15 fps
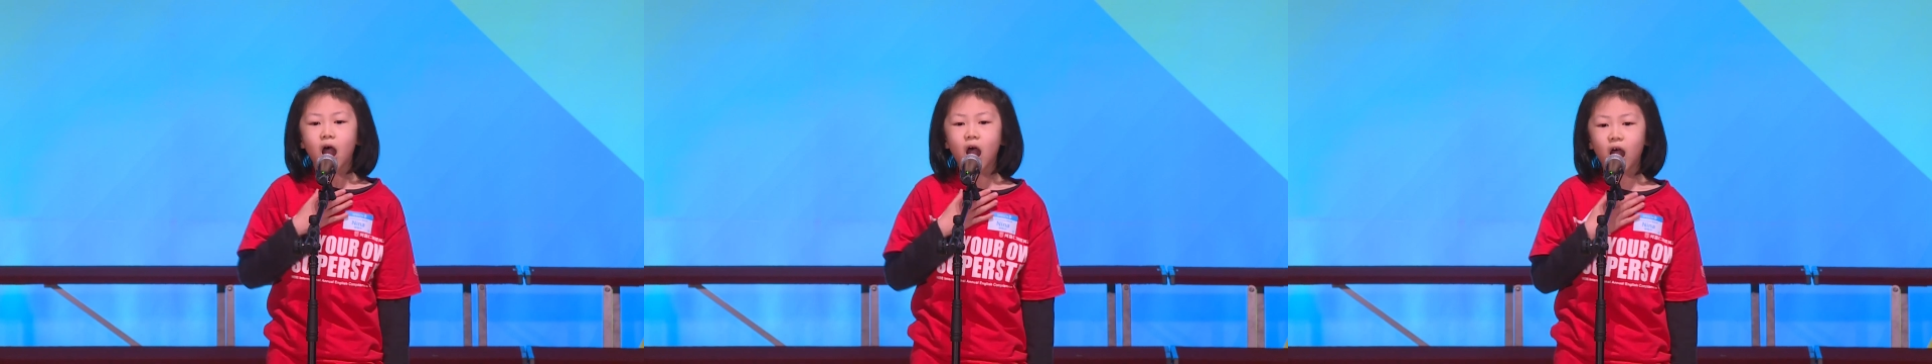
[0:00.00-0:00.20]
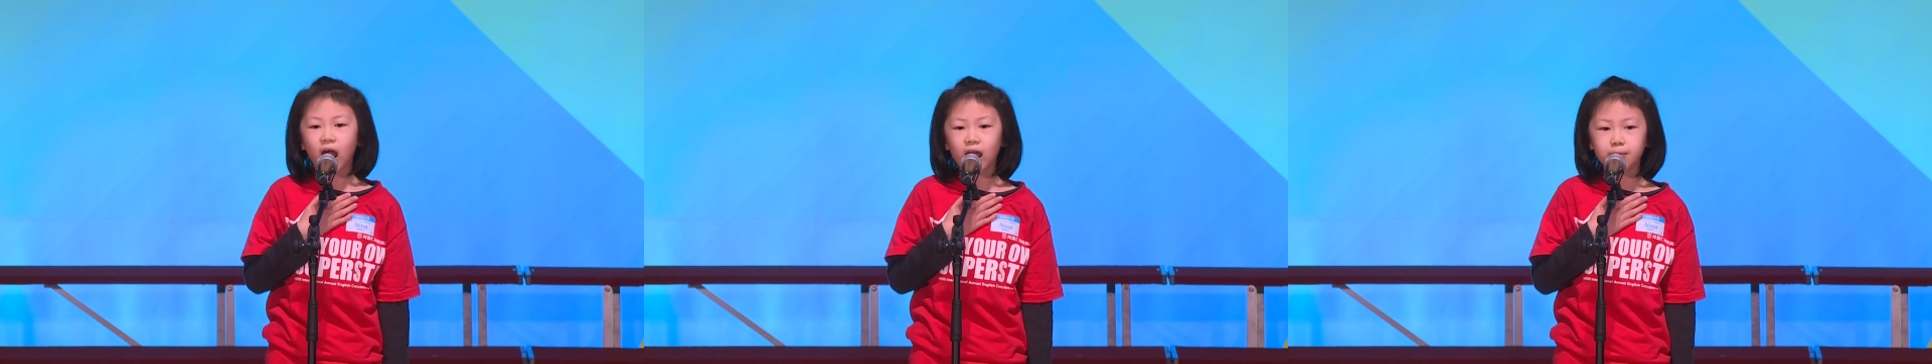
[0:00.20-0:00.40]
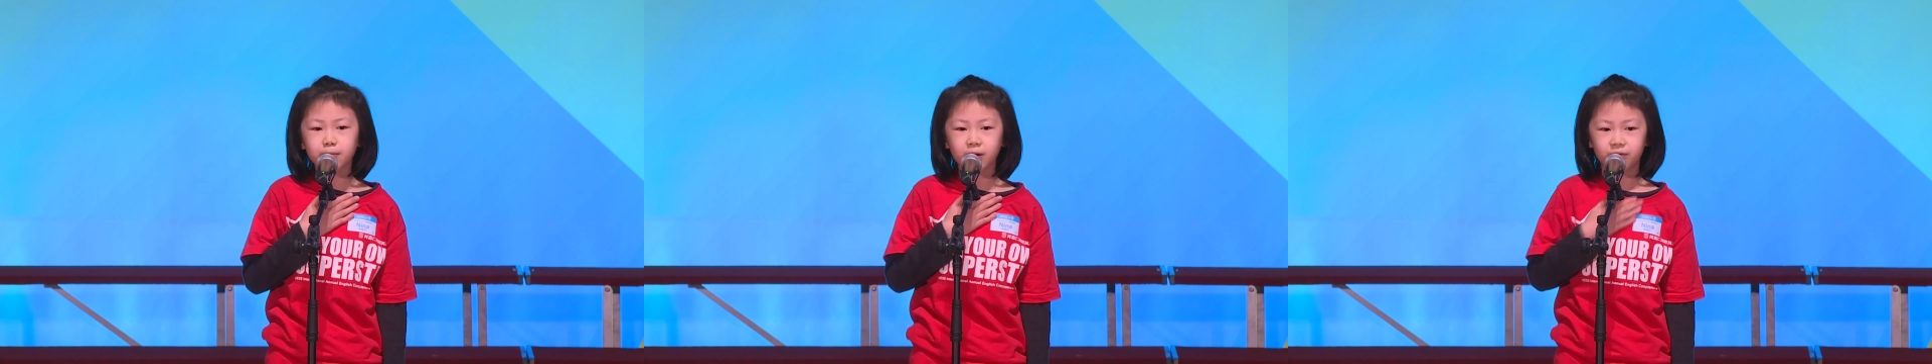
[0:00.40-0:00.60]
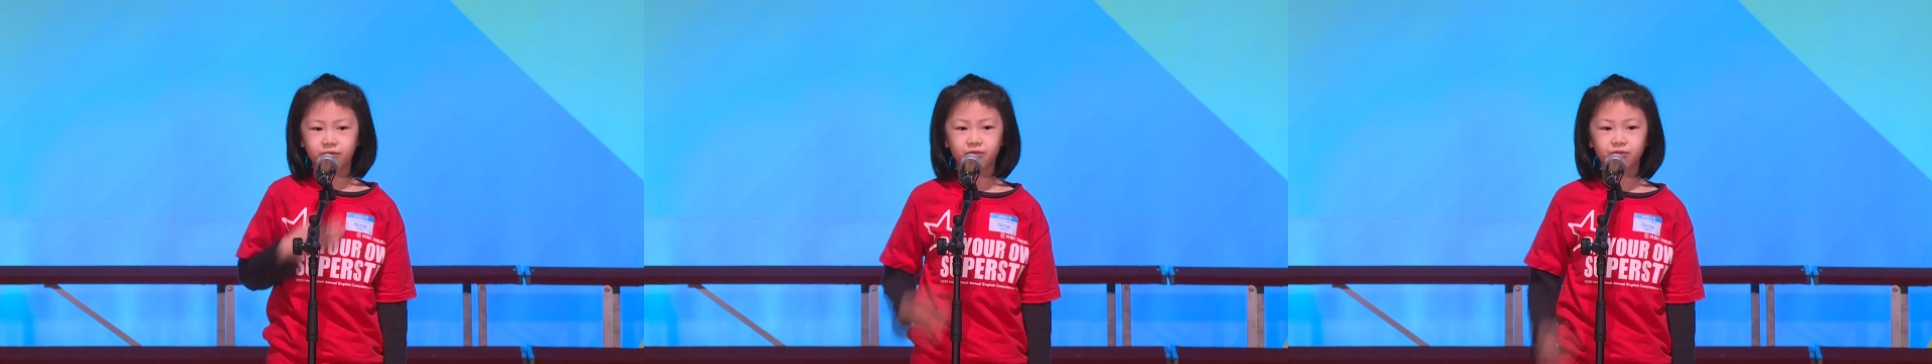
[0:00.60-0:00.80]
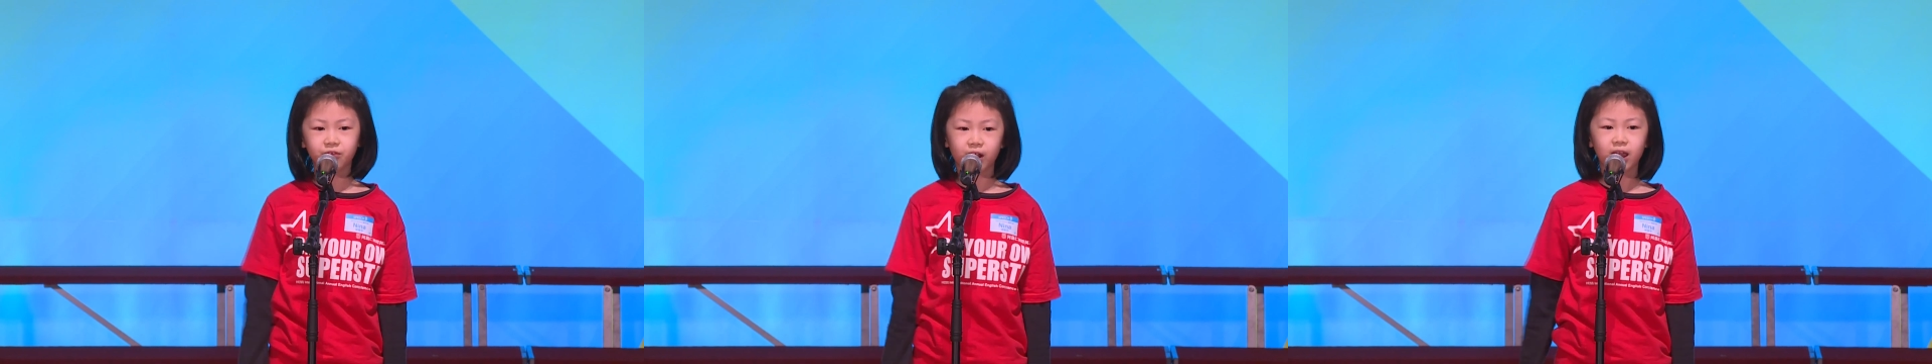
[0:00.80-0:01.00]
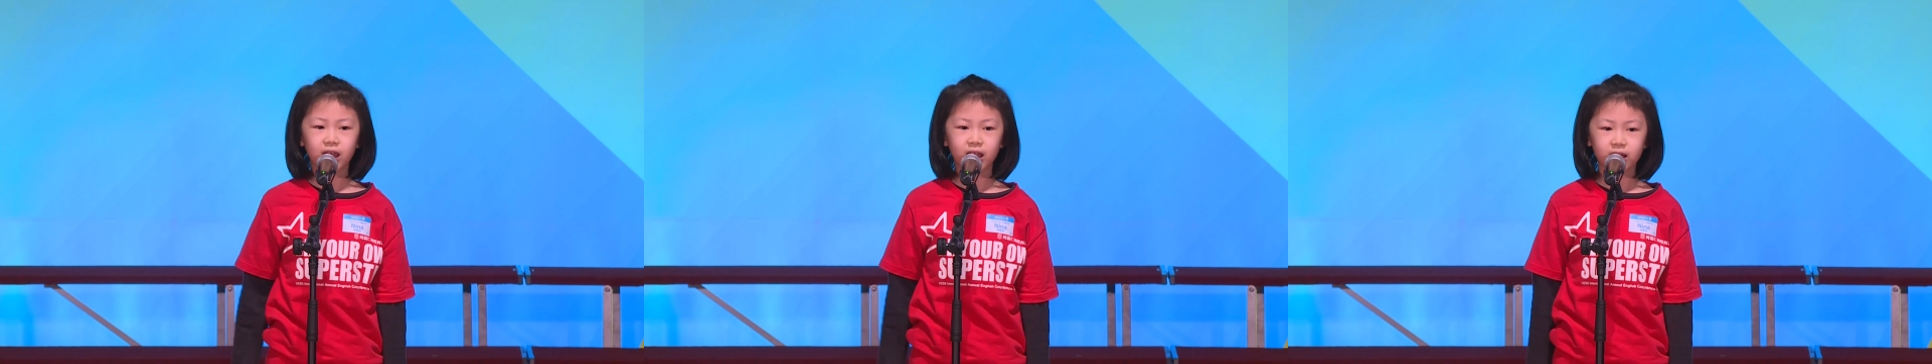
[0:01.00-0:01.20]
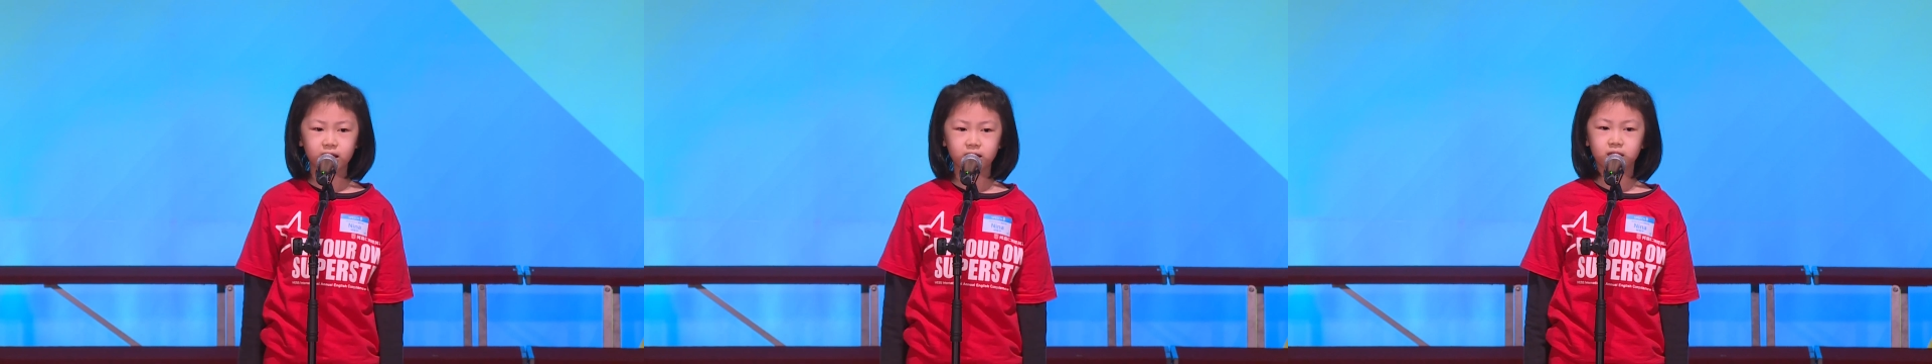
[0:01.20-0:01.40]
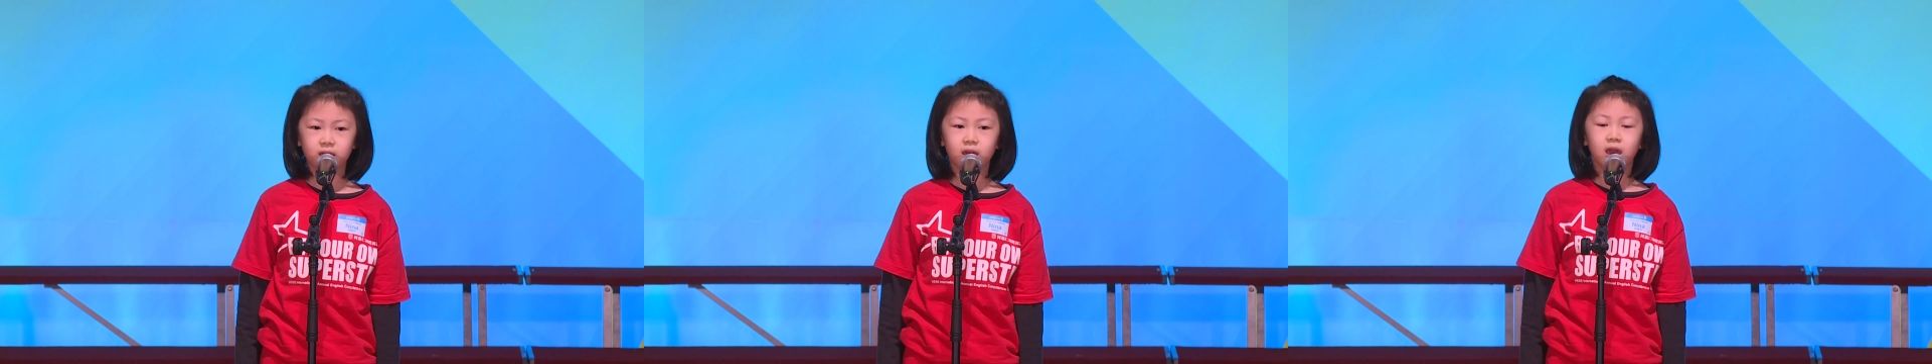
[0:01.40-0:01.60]
I'm afraid
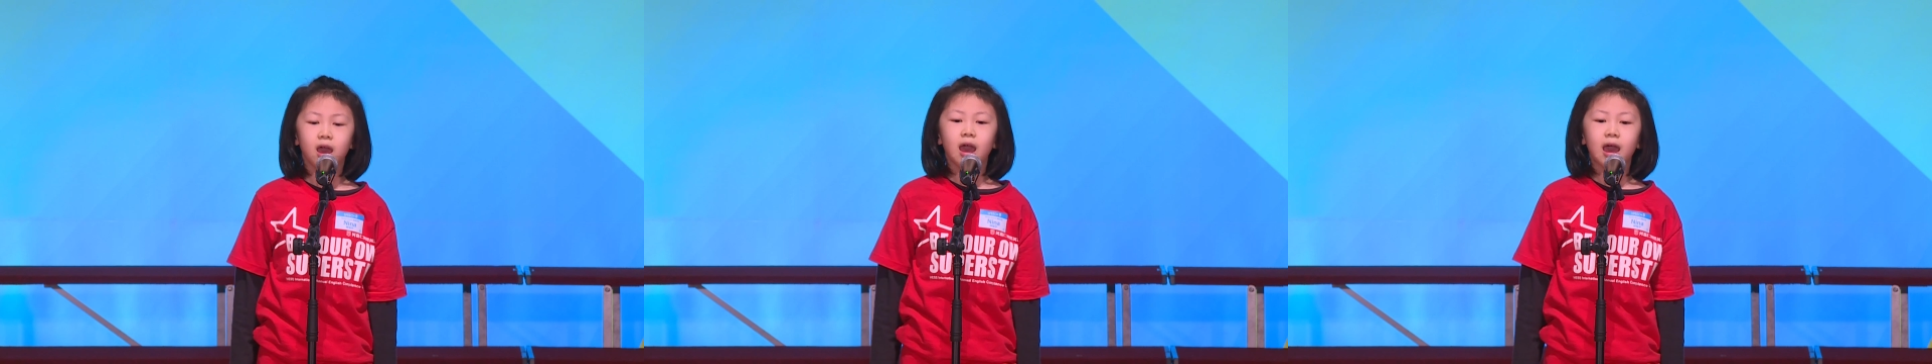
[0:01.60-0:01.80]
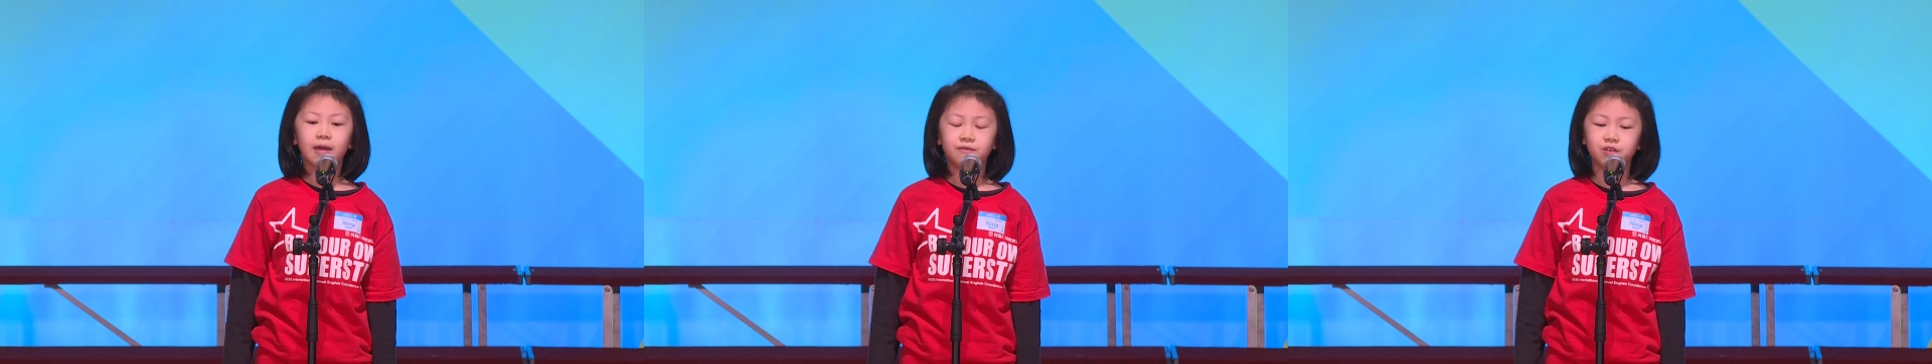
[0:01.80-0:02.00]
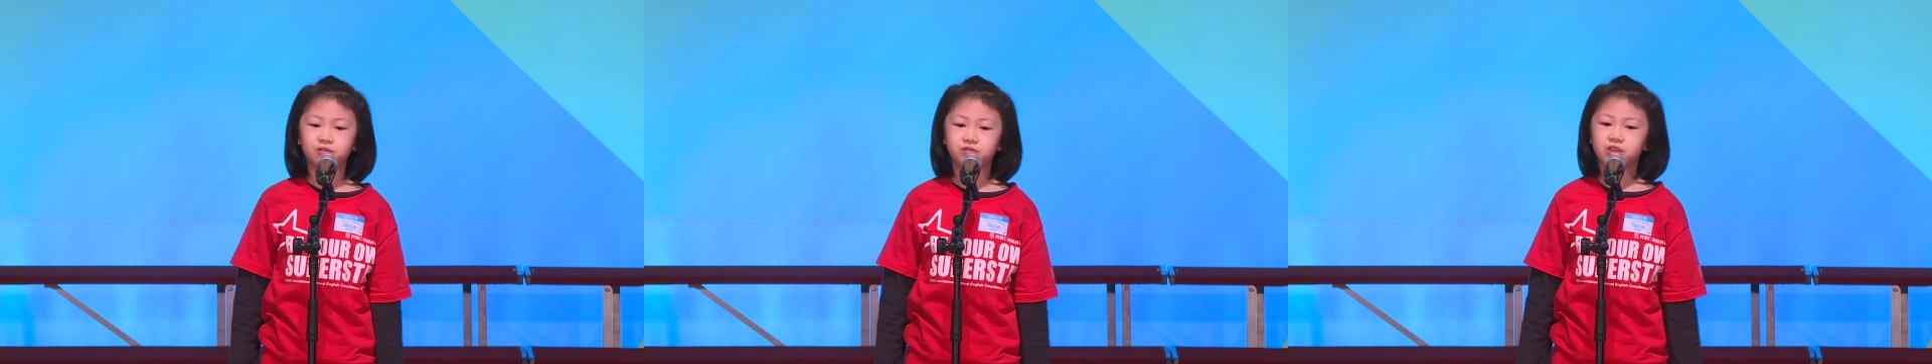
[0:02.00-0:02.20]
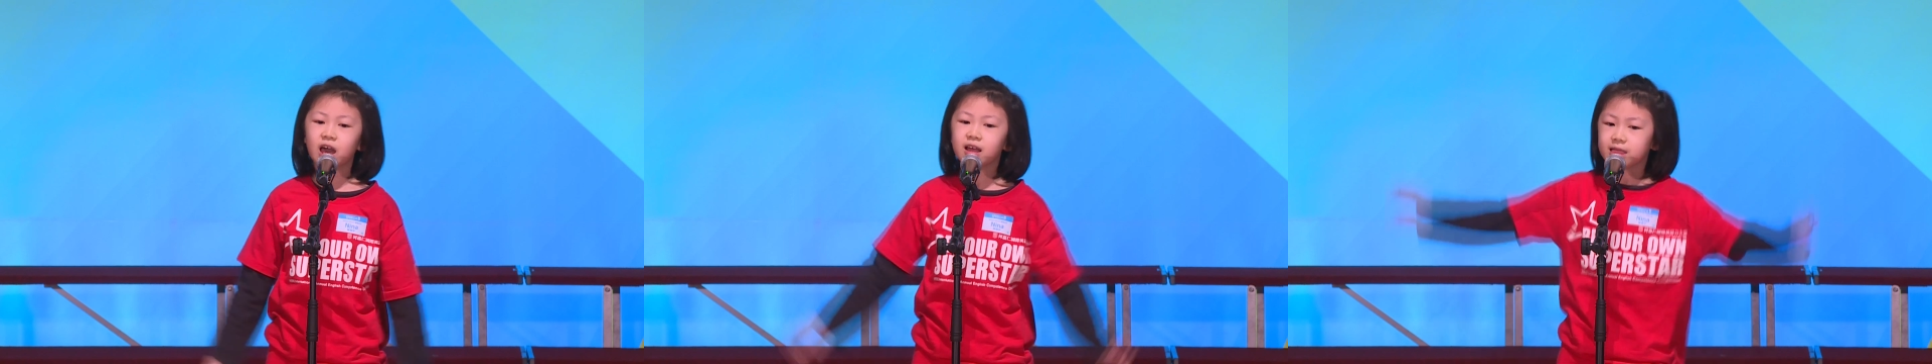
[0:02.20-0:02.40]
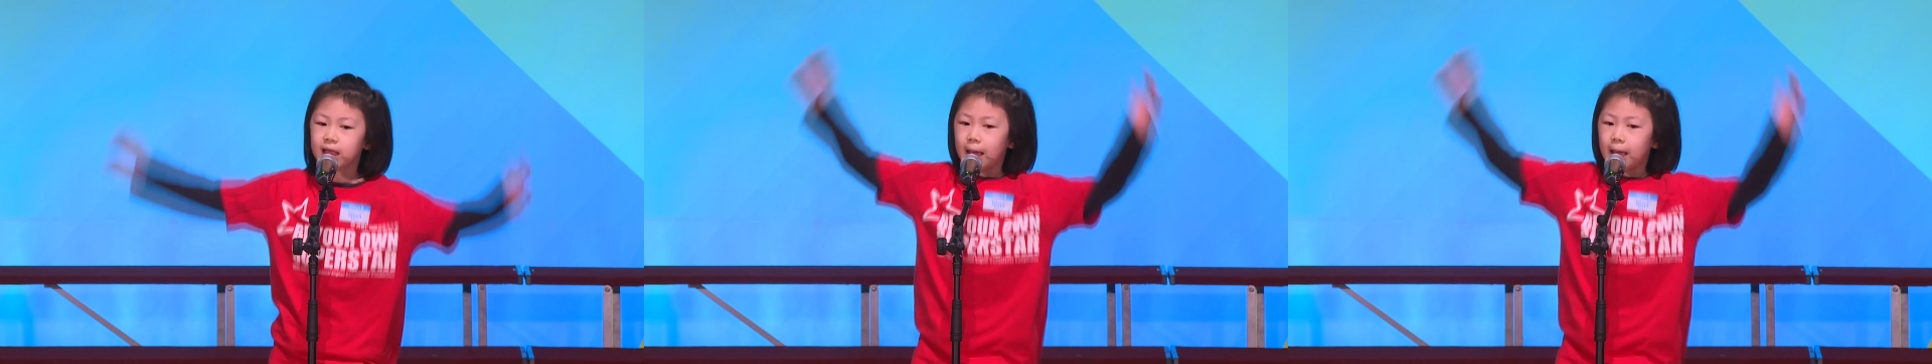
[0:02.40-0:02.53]
if you thought